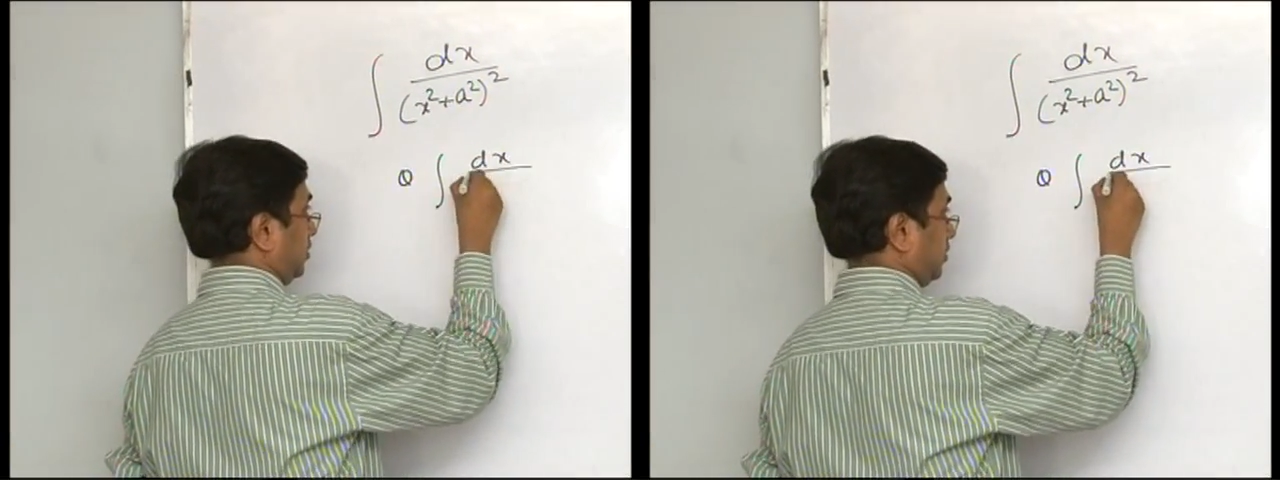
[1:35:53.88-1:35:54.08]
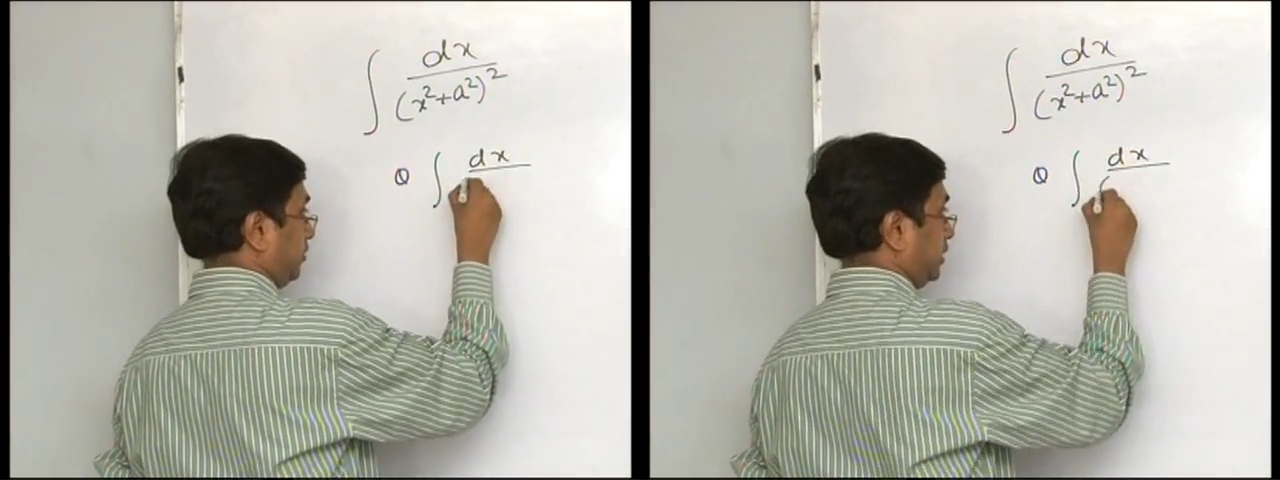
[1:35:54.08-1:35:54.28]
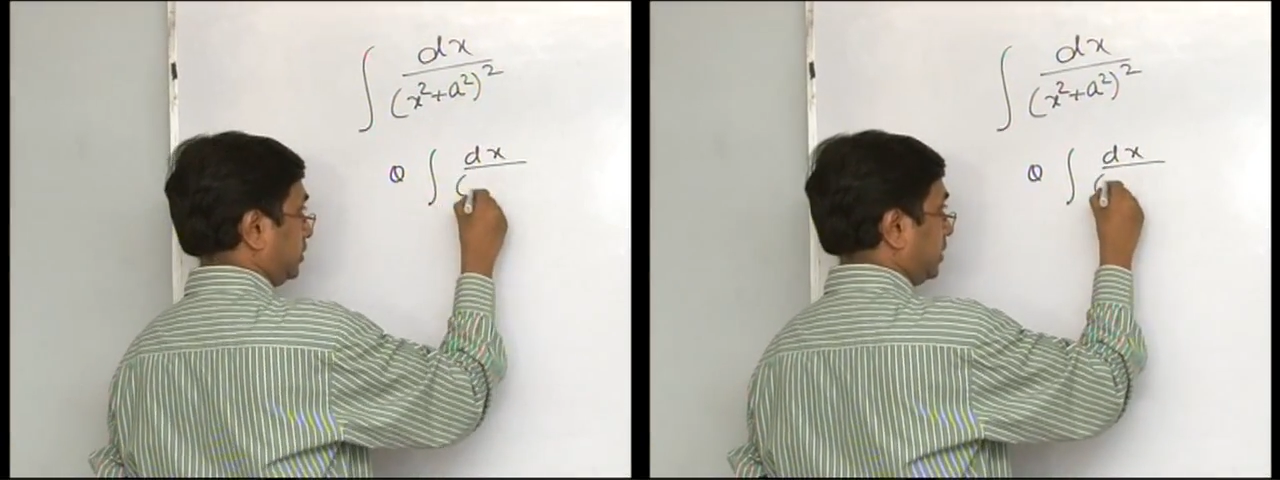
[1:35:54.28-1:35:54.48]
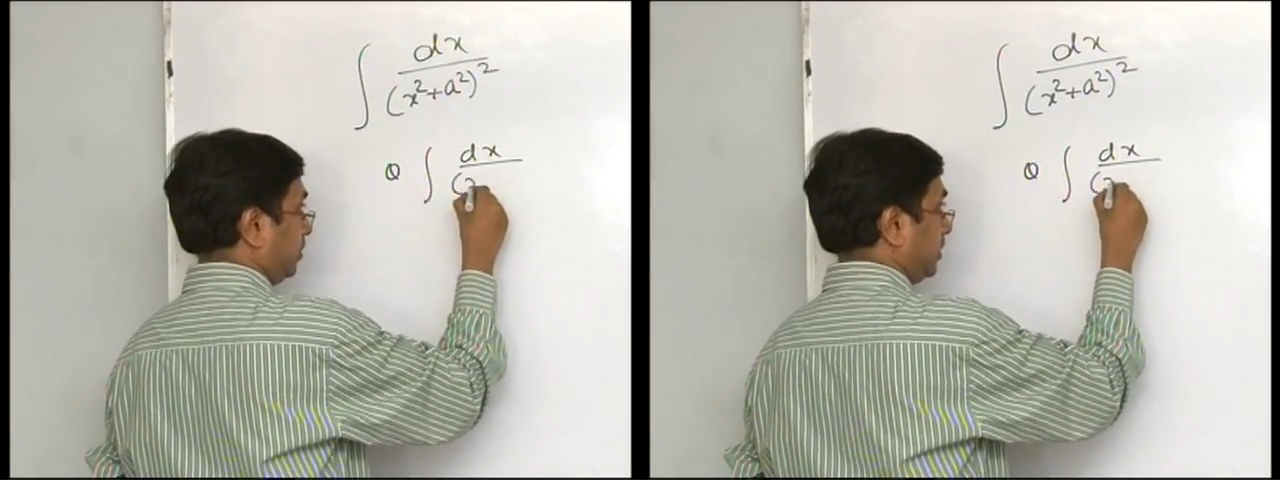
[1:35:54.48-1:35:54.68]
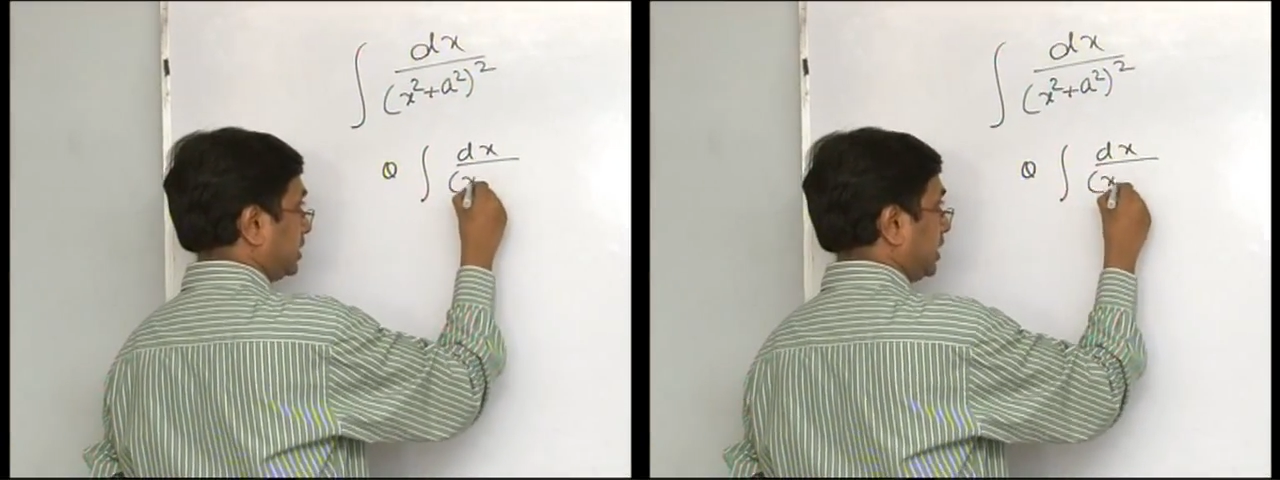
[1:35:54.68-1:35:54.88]
which may
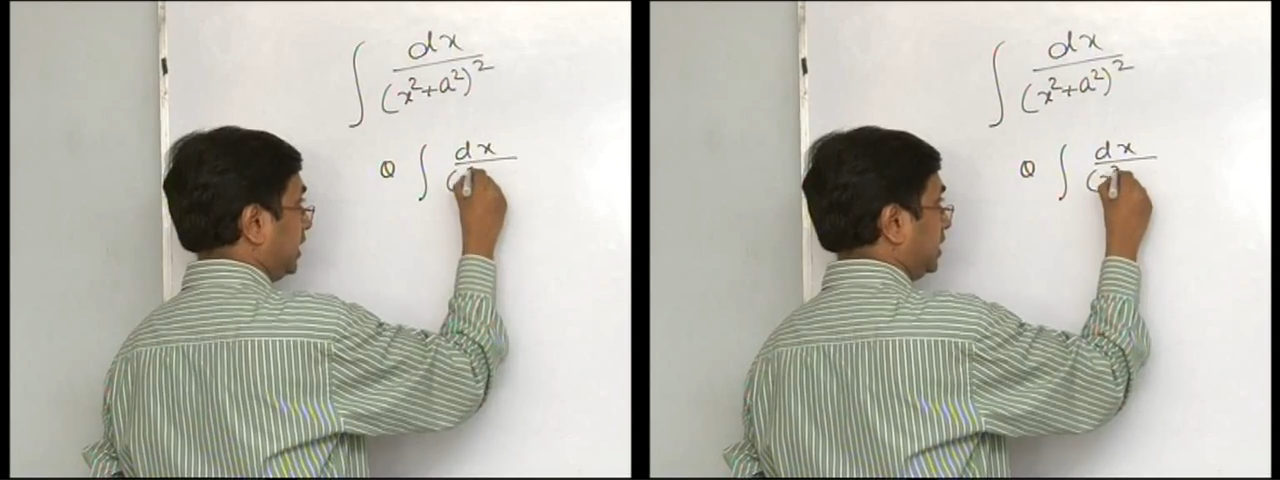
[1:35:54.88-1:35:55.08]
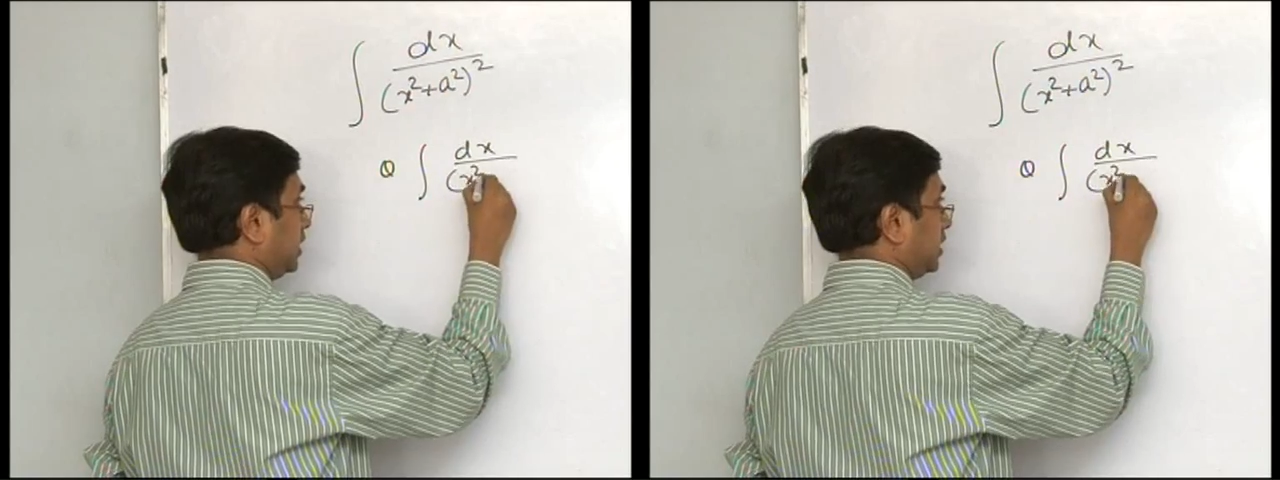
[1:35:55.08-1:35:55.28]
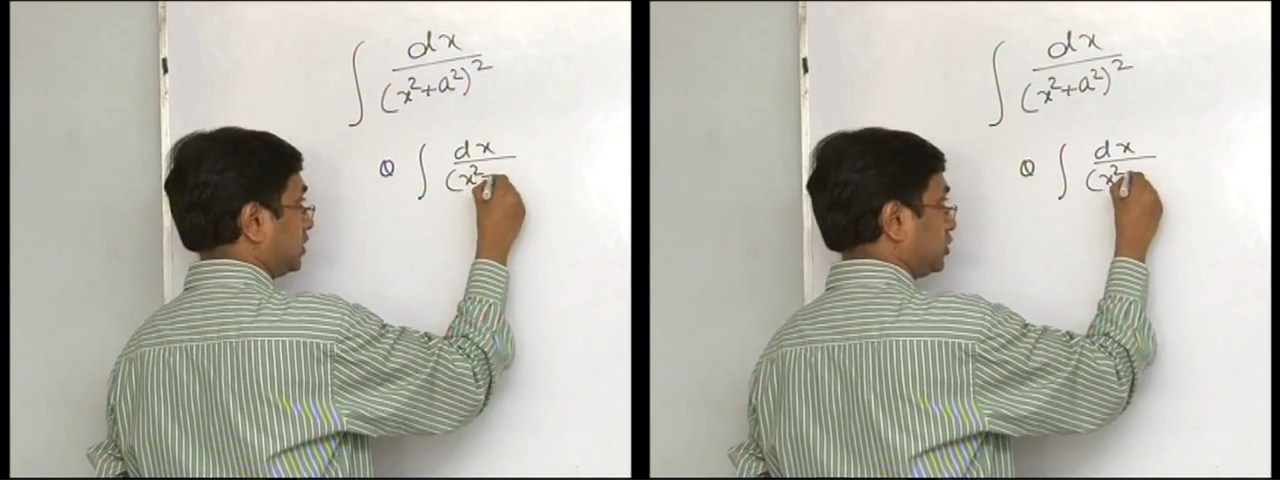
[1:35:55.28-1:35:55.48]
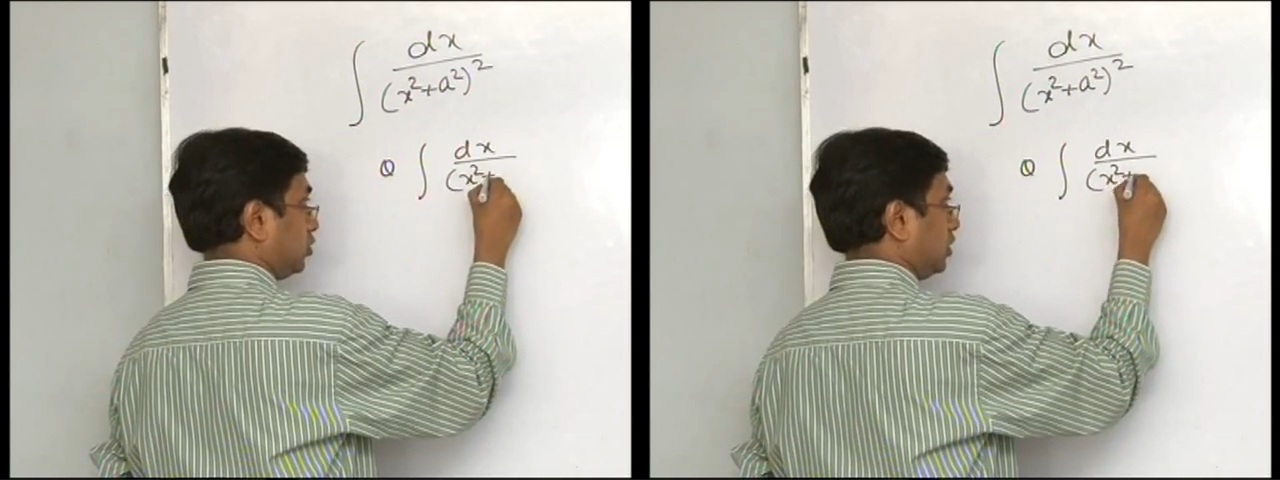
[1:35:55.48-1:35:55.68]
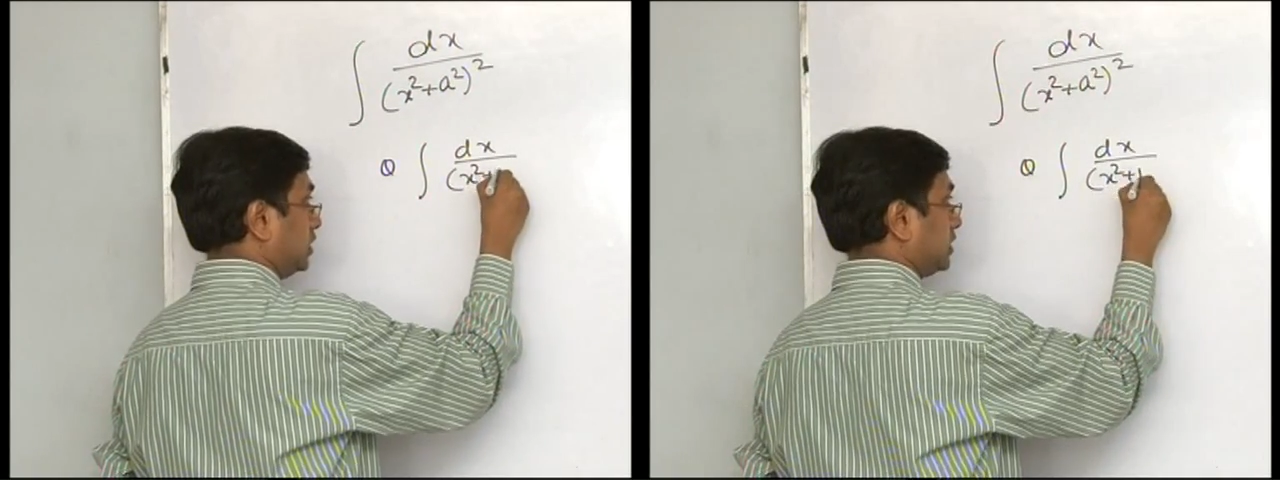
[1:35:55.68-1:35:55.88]
mislead
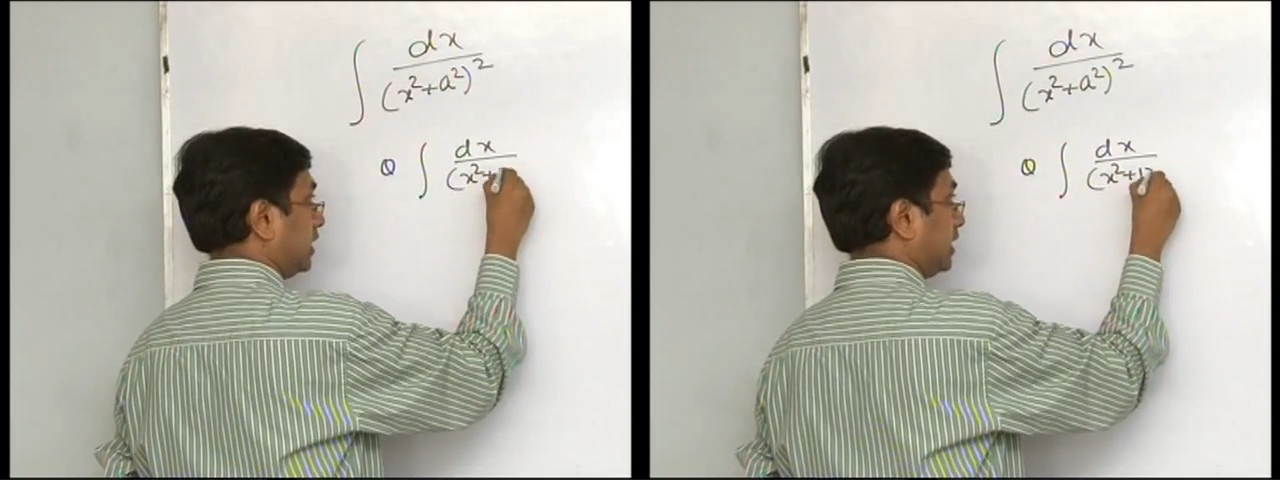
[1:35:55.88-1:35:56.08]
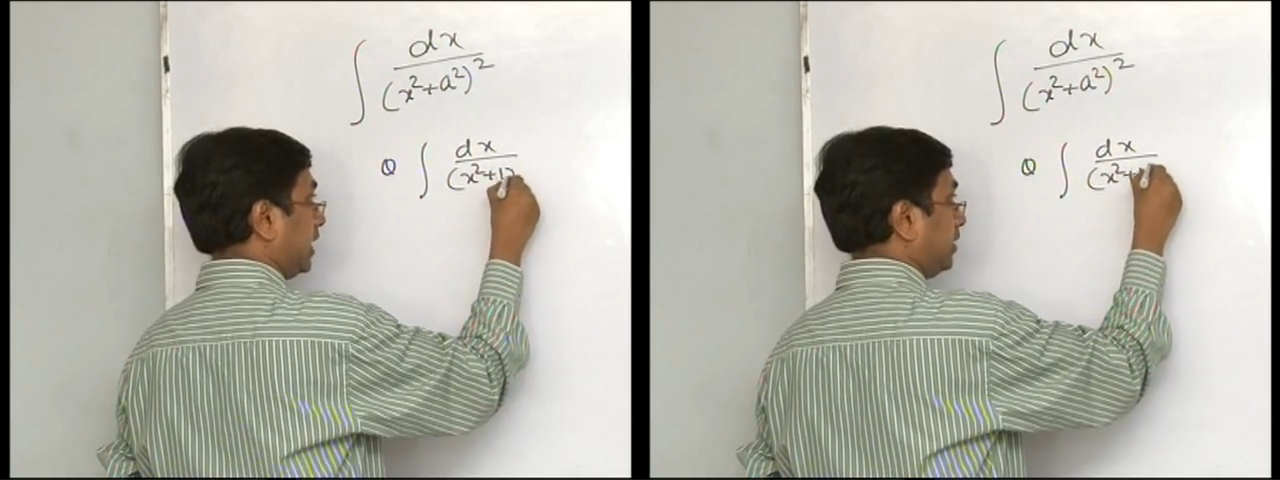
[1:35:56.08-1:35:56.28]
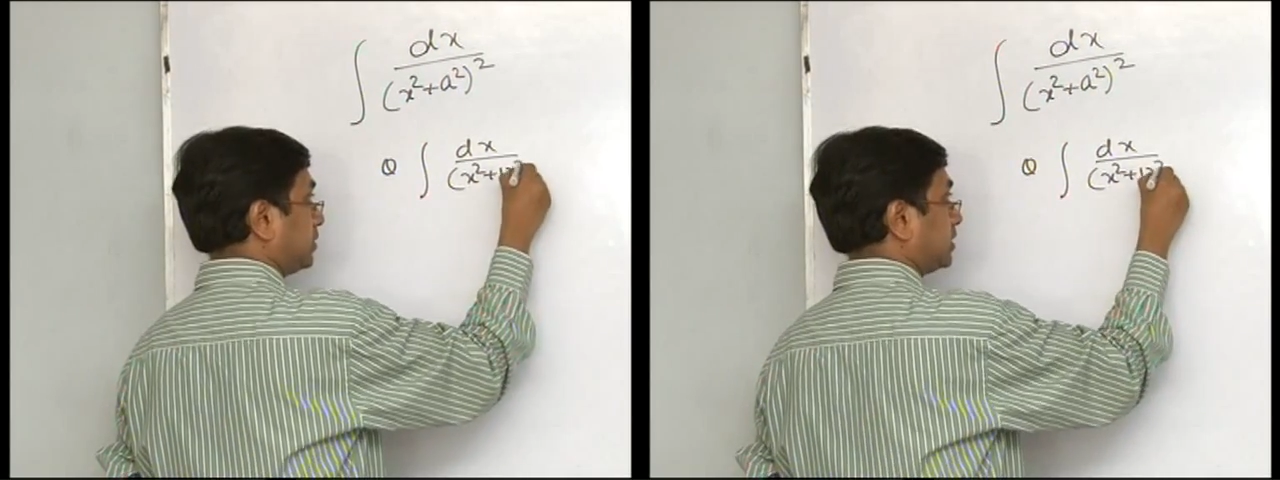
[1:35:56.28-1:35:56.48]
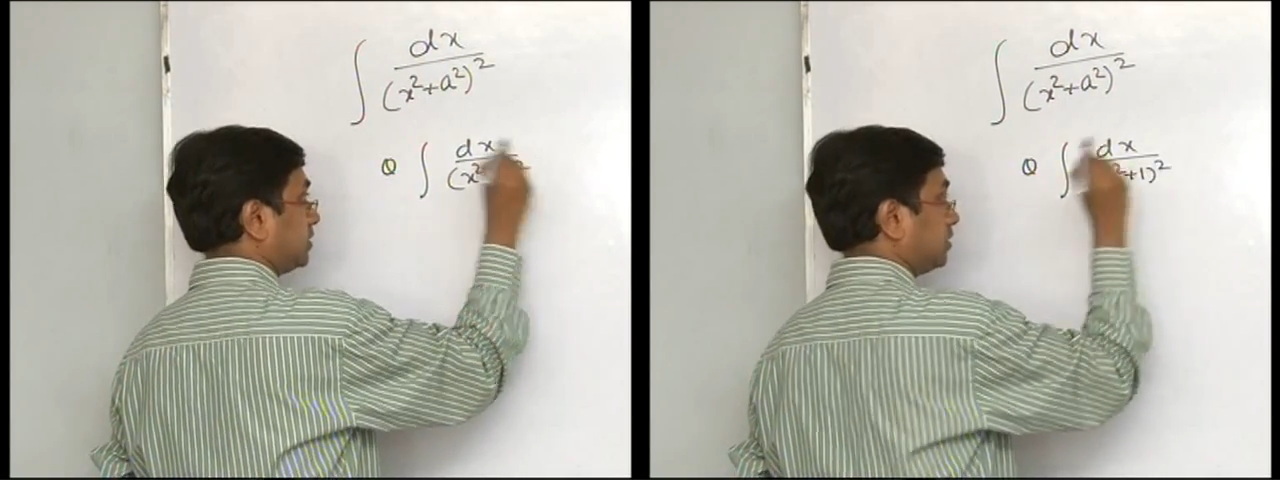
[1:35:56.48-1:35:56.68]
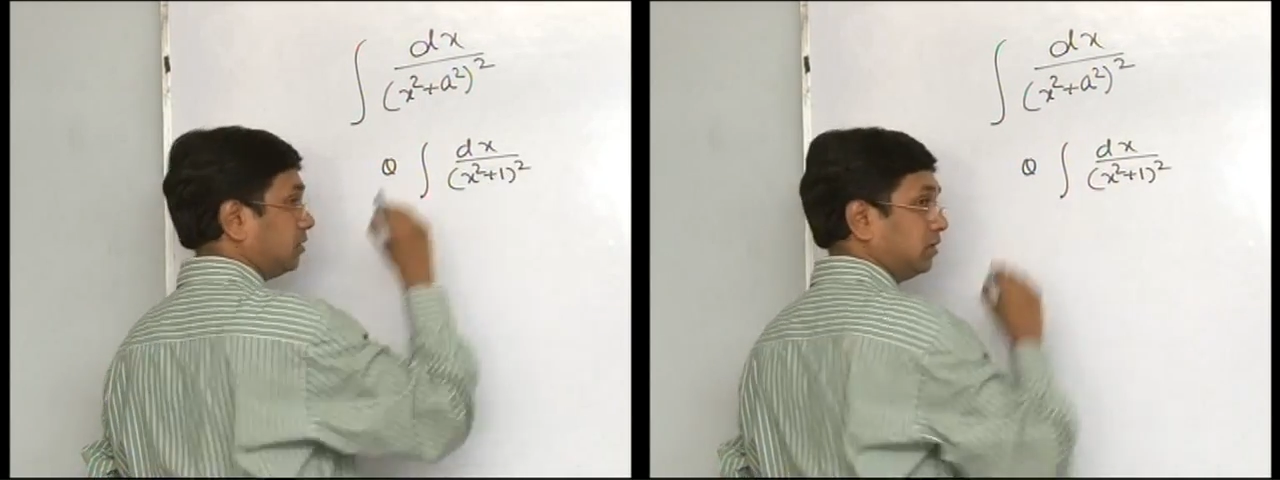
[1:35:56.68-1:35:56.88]
students at times,